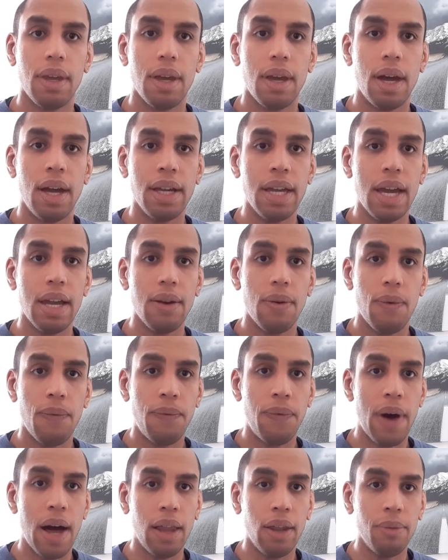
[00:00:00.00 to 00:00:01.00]
again,
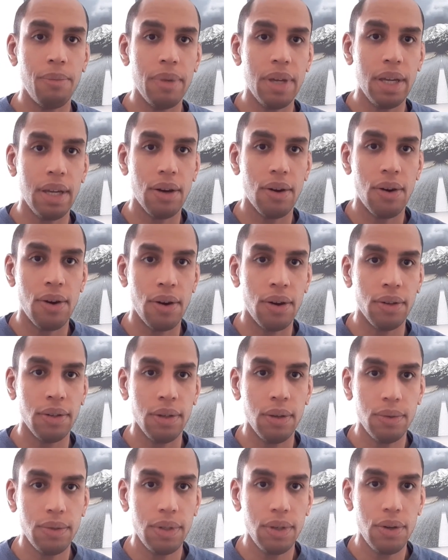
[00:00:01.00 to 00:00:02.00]
follow me on
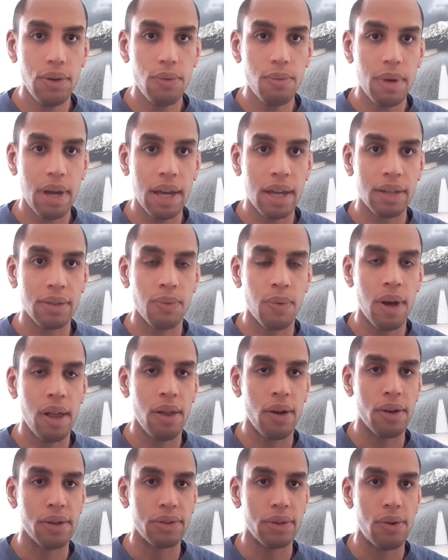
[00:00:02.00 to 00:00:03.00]
YouTube as
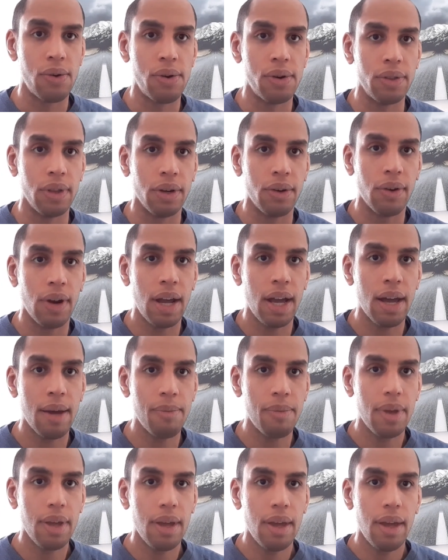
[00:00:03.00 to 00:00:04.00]
well as on the
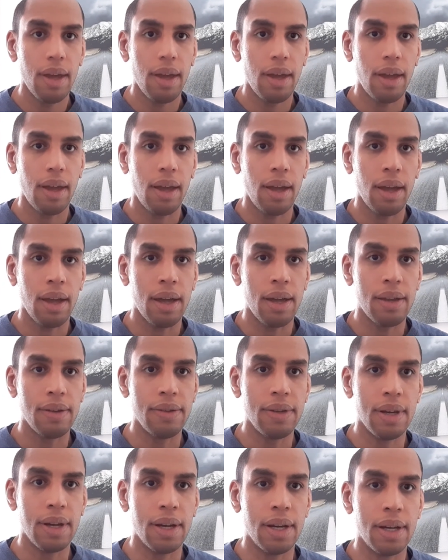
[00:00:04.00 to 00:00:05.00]
gram.
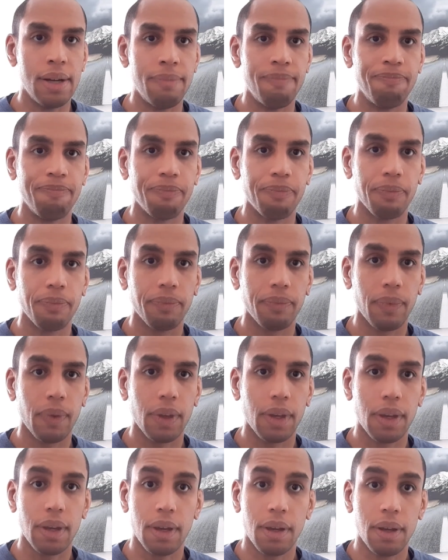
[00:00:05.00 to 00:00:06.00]
And
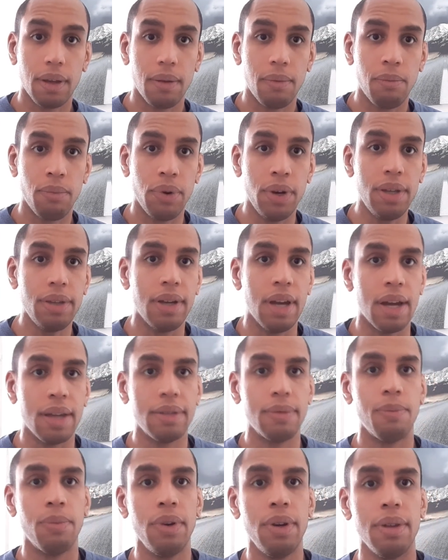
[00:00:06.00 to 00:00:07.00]
breathe,
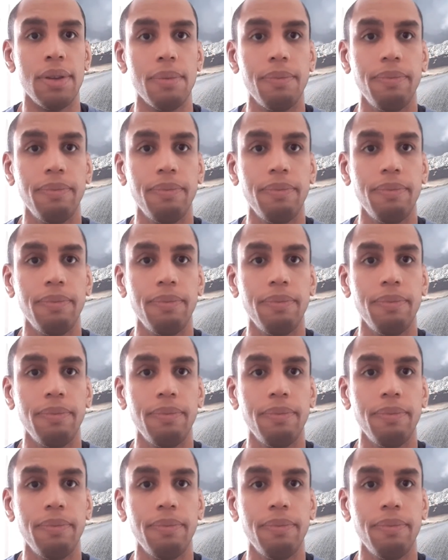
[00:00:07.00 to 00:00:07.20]
guys, breathe.